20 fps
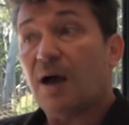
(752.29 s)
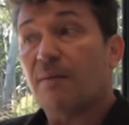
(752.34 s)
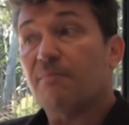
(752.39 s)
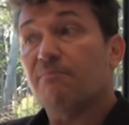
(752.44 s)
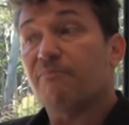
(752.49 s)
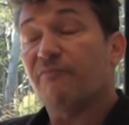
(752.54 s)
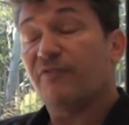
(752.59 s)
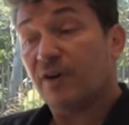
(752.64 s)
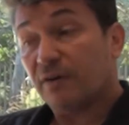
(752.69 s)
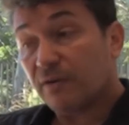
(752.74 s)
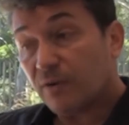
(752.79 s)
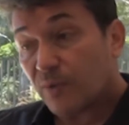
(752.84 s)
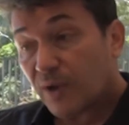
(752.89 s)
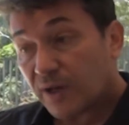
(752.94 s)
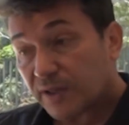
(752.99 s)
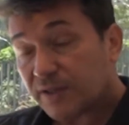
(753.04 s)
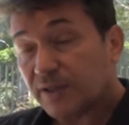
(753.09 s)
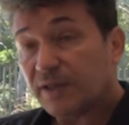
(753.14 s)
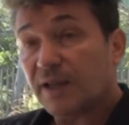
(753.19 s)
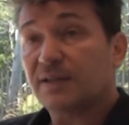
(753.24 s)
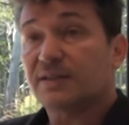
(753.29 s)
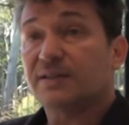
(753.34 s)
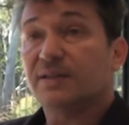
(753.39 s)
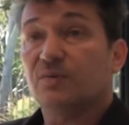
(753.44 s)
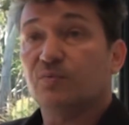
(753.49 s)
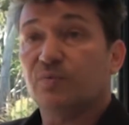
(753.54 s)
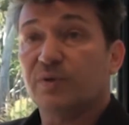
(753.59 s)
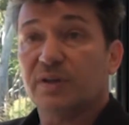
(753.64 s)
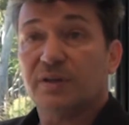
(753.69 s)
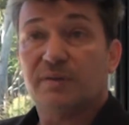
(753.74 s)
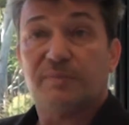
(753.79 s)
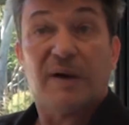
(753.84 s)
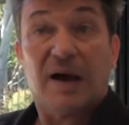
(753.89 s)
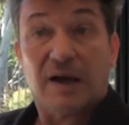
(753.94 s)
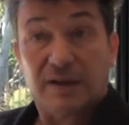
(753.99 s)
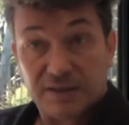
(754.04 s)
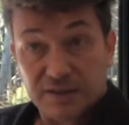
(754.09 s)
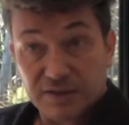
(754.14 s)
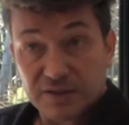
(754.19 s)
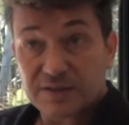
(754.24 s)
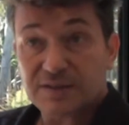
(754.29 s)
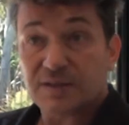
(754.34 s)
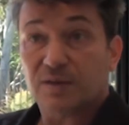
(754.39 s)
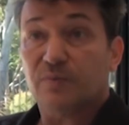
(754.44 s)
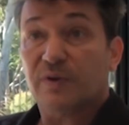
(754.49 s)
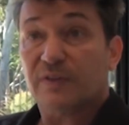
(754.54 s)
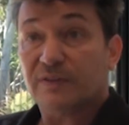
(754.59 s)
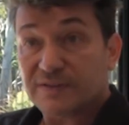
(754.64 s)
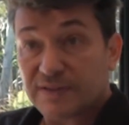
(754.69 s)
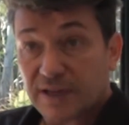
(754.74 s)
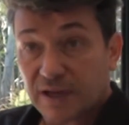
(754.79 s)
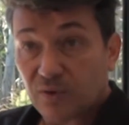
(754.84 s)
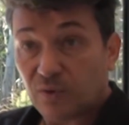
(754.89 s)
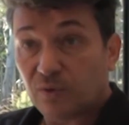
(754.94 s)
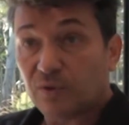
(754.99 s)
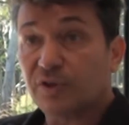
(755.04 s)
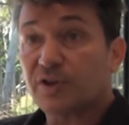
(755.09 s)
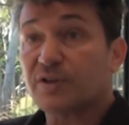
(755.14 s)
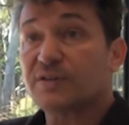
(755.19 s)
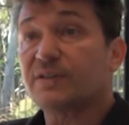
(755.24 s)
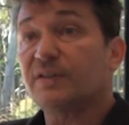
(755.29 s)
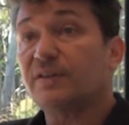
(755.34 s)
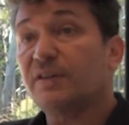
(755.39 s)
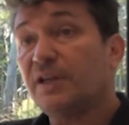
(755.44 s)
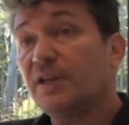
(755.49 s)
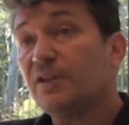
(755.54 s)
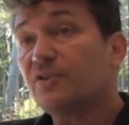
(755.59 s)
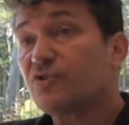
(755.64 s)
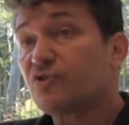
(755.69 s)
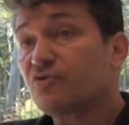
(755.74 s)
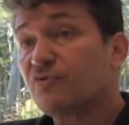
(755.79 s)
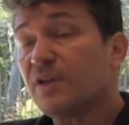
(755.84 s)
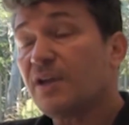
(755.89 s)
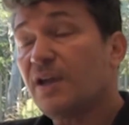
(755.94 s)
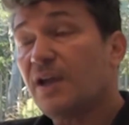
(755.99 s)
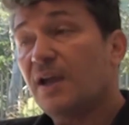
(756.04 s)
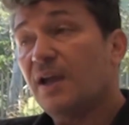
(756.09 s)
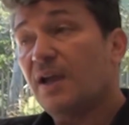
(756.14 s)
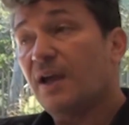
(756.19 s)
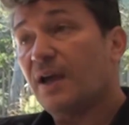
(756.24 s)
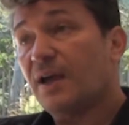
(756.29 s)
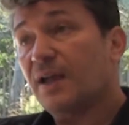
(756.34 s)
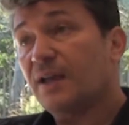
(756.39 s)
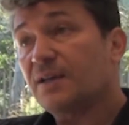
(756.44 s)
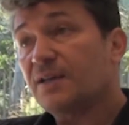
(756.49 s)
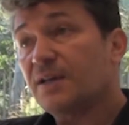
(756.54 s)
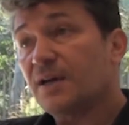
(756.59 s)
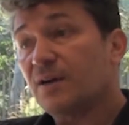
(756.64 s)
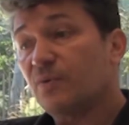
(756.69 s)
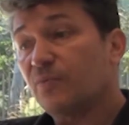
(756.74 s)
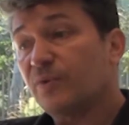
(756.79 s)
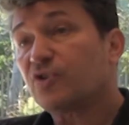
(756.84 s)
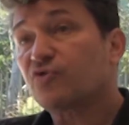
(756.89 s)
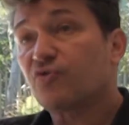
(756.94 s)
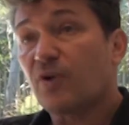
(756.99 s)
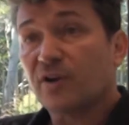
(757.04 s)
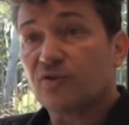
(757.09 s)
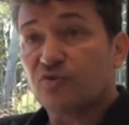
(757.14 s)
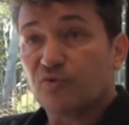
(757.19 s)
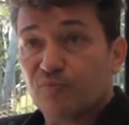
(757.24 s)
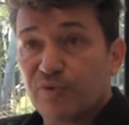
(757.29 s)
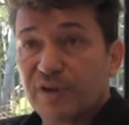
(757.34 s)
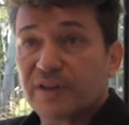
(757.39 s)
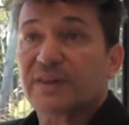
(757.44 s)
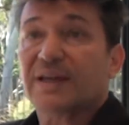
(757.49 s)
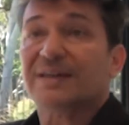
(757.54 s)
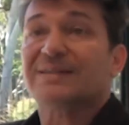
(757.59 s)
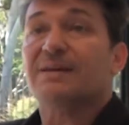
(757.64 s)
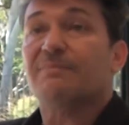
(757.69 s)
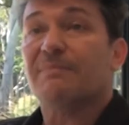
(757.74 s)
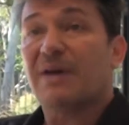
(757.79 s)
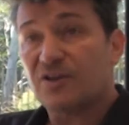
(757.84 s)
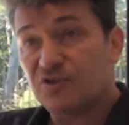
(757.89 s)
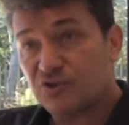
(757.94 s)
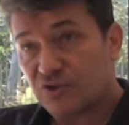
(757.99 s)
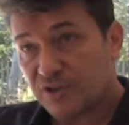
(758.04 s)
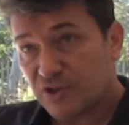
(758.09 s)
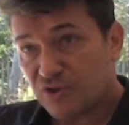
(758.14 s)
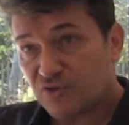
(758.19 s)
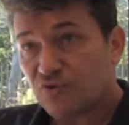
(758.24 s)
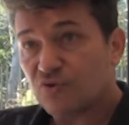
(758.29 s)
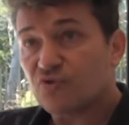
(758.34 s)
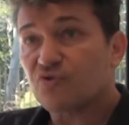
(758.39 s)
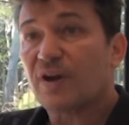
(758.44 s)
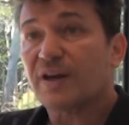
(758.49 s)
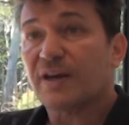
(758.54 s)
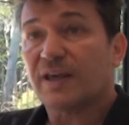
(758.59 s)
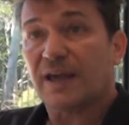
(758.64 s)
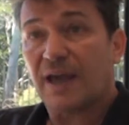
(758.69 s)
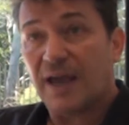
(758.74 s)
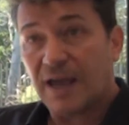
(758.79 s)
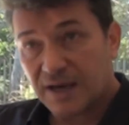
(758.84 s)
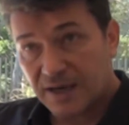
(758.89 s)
I'm very well connected with partners and with stakeholders in the industry, and we try to bring that dimension into training.